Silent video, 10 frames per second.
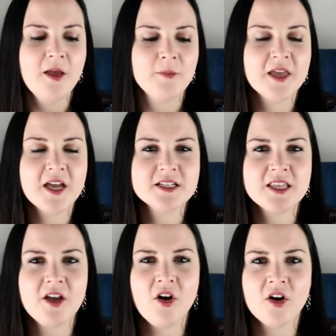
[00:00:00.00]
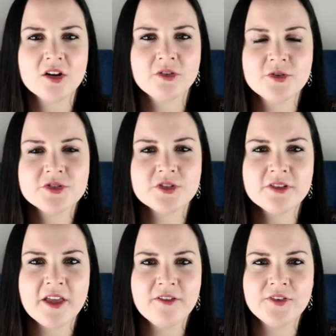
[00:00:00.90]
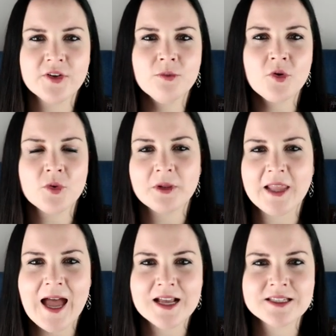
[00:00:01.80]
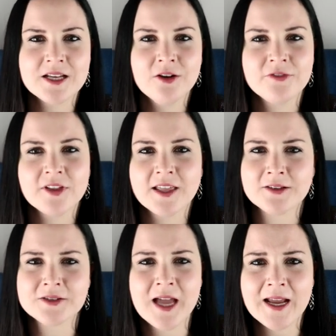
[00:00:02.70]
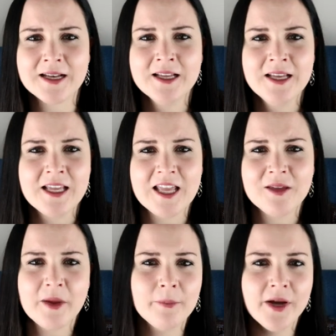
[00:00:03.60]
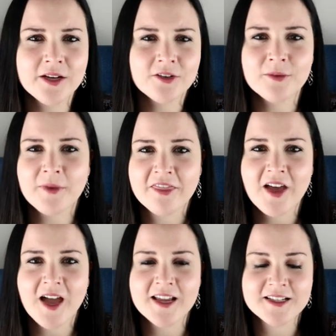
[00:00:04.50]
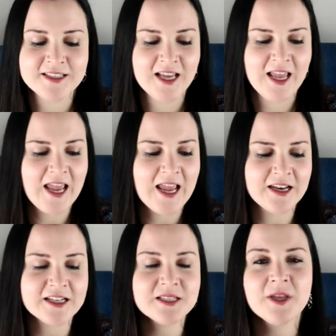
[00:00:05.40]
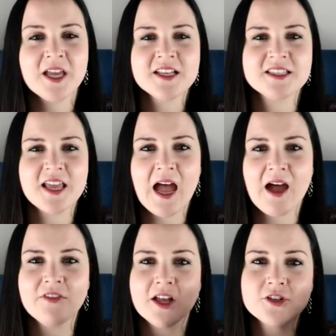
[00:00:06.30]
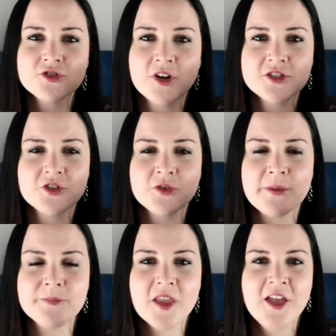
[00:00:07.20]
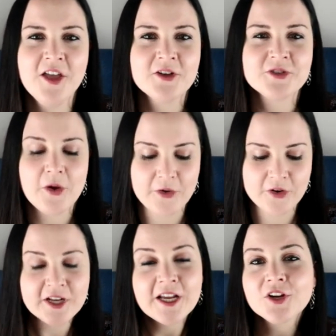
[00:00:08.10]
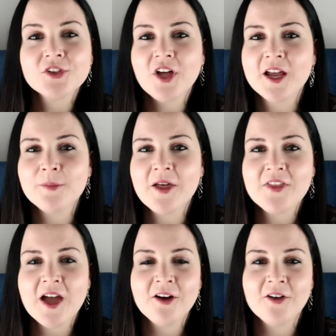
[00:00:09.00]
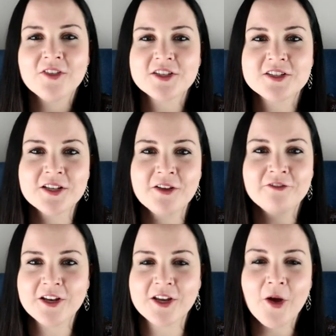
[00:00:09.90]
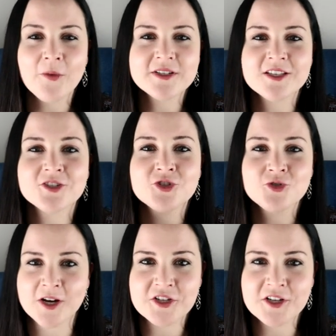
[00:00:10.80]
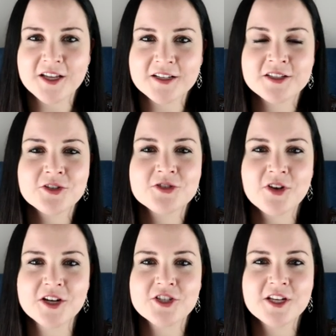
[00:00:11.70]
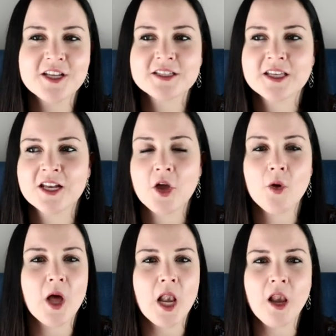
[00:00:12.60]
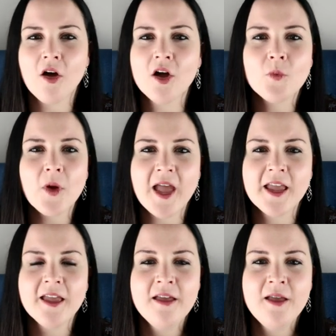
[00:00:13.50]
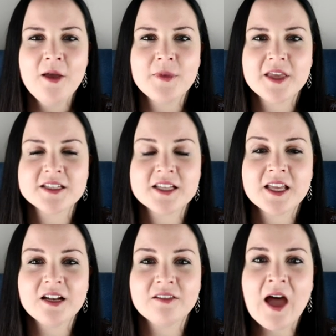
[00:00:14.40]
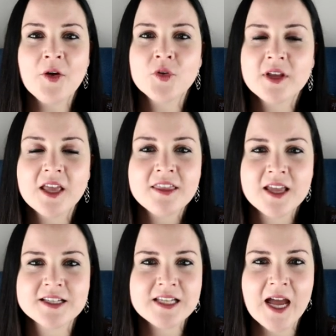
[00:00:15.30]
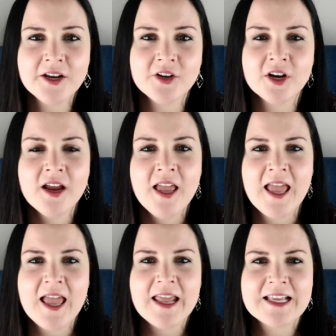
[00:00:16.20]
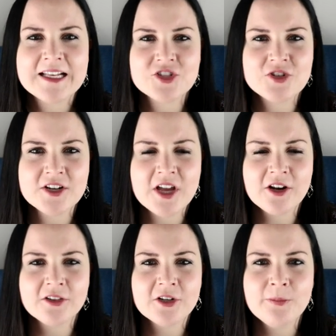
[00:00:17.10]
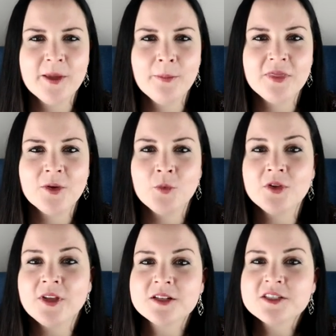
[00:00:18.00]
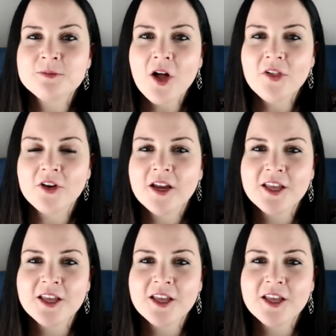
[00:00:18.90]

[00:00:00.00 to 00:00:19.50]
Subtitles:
because they are looser, they feel more relaxed, they don't feel like they're tight in my butt or in my thighs, and it's because they have that stretch to them. So you're gonna hear a lot about that on this video, is the stretchiness. Stretchiness can go a long way because it can allow you to get things tighter and it can stretch out a little bit, but then when you get smaller,